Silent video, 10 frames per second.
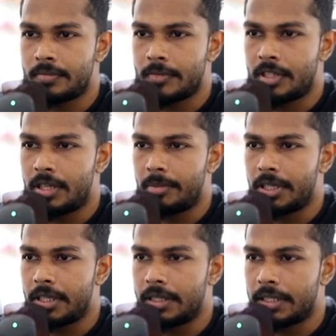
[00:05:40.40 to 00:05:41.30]
Table
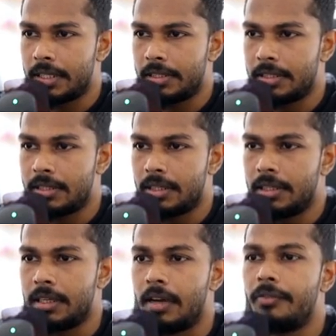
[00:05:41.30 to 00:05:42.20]
contains,
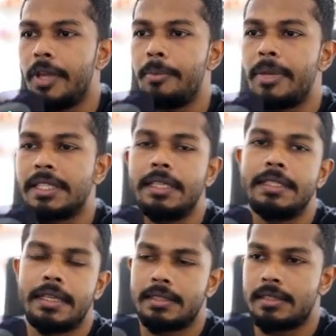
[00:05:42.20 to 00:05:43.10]
yeah, we basically
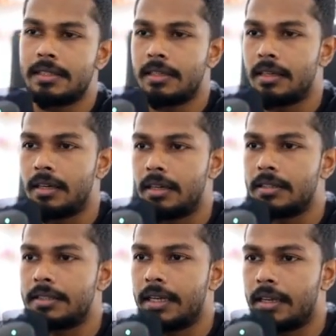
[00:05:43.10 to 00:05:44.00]
check
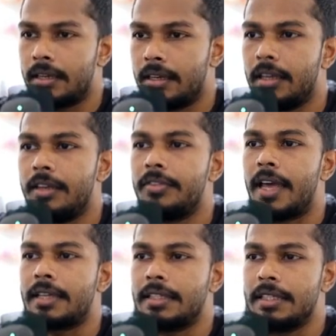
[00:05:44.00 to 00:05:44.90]
if the
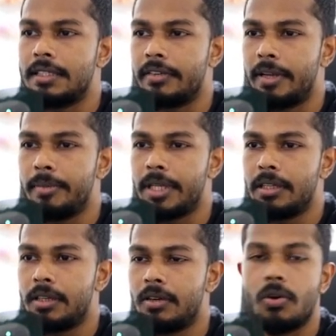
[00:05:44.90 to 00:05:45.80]
action is available
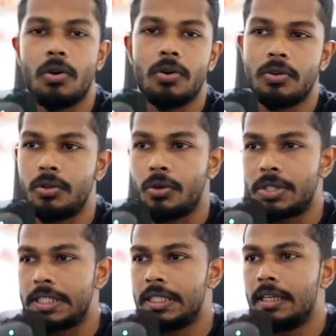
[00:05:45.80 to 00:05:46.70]
or
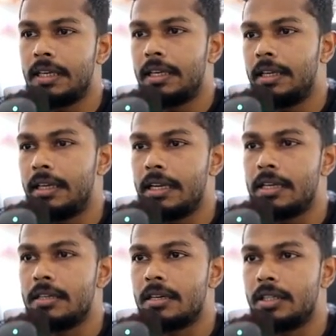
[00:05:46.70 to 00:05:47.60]
not
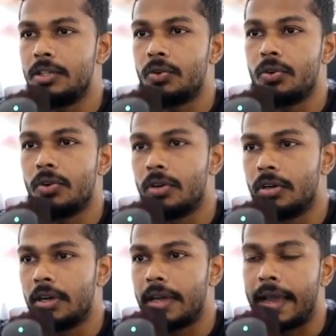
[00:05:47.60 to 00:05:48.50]
in
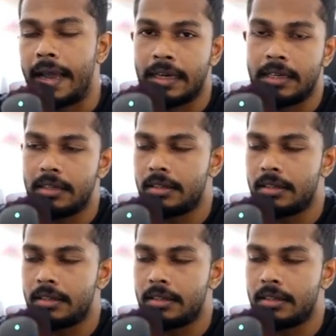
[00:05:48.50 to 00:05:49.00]
handle